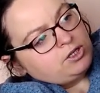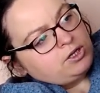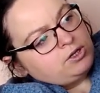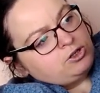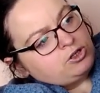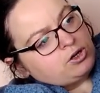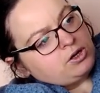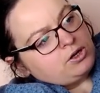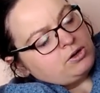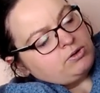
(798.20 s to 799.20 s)
Jean
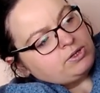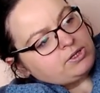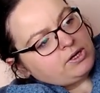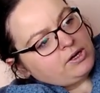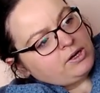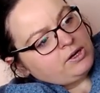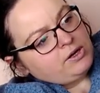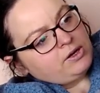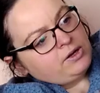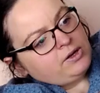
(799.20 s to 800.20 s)
jogger, I'd say.
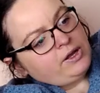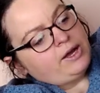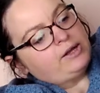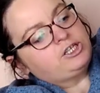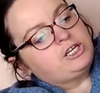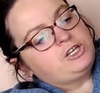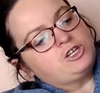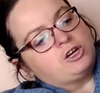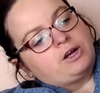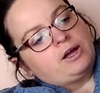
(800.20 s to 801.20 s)
Yeah, jean
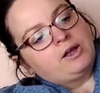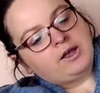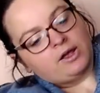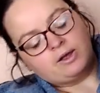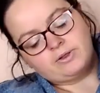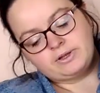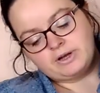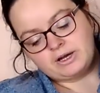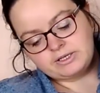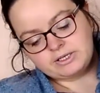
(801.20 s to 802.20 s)
jogger. They're
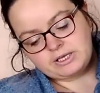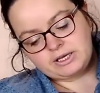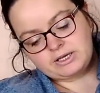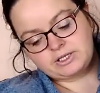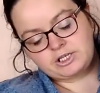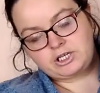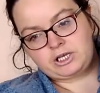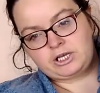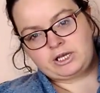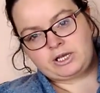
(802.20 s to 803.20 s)
not as thick as a
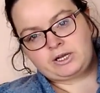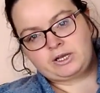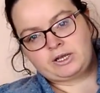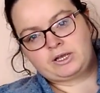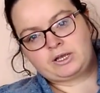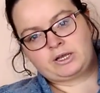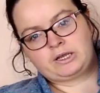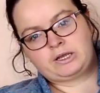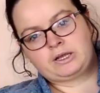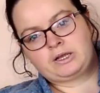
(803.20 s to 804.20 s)
jean.
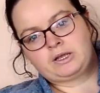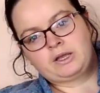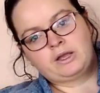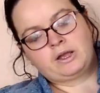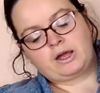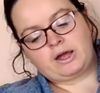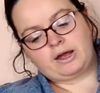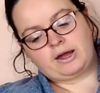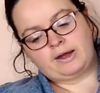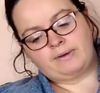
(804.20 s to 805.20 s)

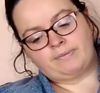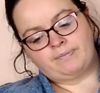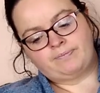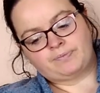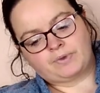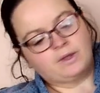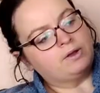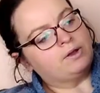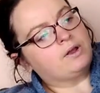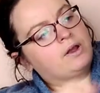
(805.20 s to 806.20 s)
Um,
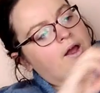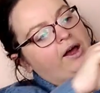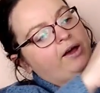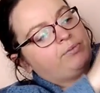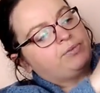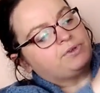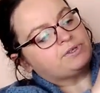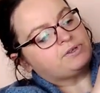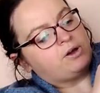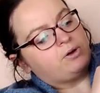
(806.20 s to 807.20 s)
um,
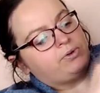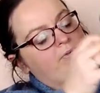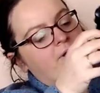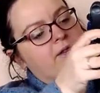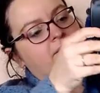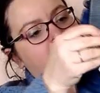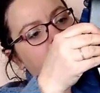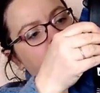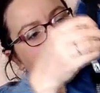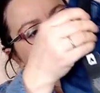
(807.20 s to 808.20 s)
so they're they
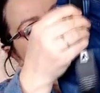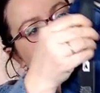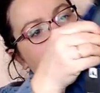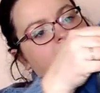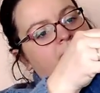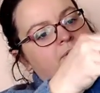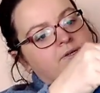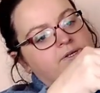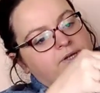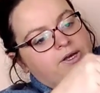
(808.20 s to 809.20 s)
got quite, let me
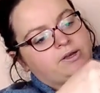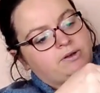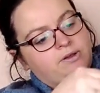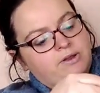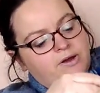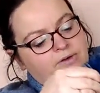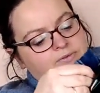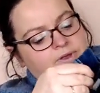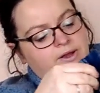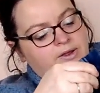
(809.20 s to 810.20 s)
just take um,
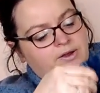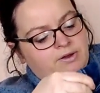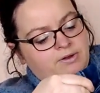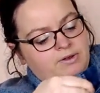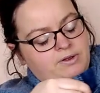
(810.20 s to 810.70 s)
the end up,